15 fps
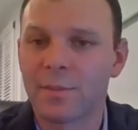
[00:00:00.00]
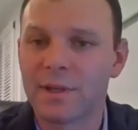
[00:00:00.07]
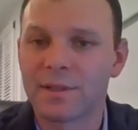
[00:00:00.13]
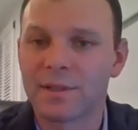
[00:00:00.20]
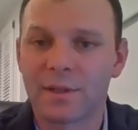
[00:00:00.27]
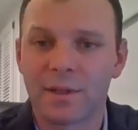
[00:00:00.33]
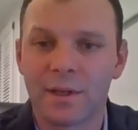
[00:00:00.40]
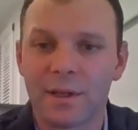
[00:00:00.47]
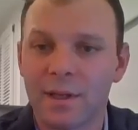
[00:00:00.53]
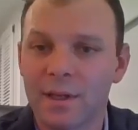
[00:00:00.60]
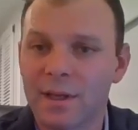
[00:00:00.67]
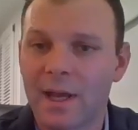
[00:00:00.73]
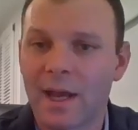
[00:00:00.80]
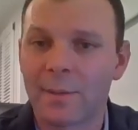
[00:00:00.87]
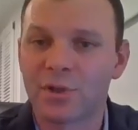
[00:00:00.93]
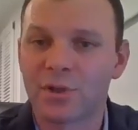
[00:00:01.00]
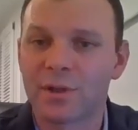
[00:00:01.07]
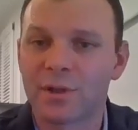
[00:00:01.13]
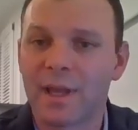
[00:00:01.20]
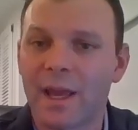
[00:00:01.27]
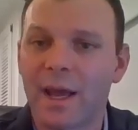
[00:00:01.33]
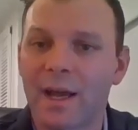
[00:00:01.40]
basically
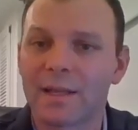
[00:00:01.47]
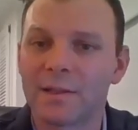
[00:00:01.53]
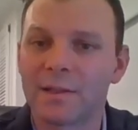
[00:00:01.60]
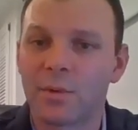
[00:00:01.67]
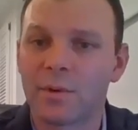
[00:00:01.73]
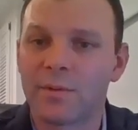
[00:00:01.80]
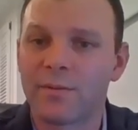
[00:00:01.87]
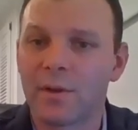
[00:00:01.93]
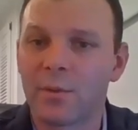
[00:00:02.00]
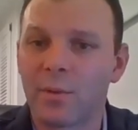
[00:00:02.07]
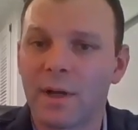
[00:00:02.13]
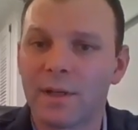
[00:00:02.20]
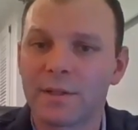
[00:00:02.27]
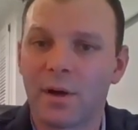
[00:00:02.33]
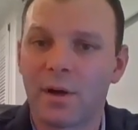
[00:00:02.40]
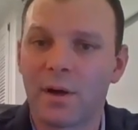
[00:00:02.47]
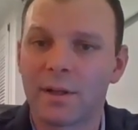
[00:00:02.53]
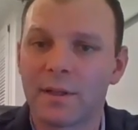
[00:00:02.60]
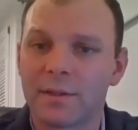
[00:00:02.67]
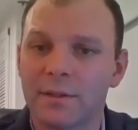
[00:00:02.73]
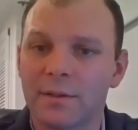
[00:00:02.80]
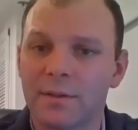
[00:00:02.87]
capture the gas that would have otherwise
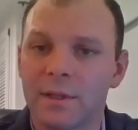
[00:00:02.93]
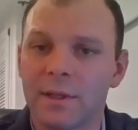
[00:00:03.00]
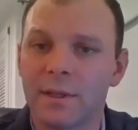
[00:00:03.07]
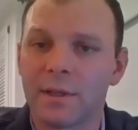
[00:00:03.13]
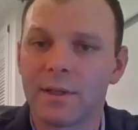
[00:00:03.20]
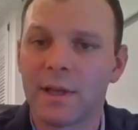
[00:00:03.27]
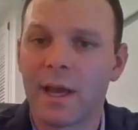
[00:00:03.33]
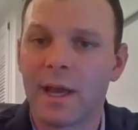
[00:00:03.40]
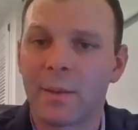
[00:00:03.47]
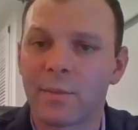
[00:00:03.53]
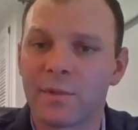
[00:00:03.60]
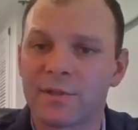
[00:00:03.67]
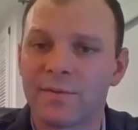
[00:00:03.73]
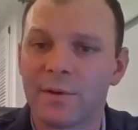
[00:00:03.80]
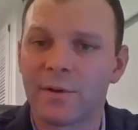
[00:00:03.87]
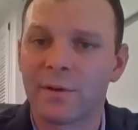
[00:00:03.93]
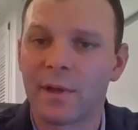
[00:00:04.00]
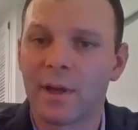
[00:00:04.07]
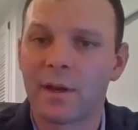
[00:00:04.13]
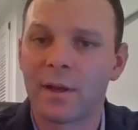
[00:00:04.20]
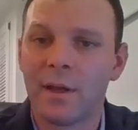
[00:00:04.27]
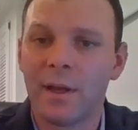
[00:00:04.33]
gone into the atmosphere
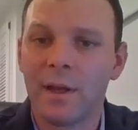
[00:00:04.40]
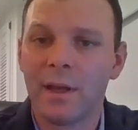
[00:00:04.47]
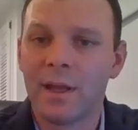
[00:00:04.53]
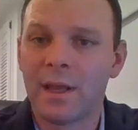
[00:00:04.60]
then,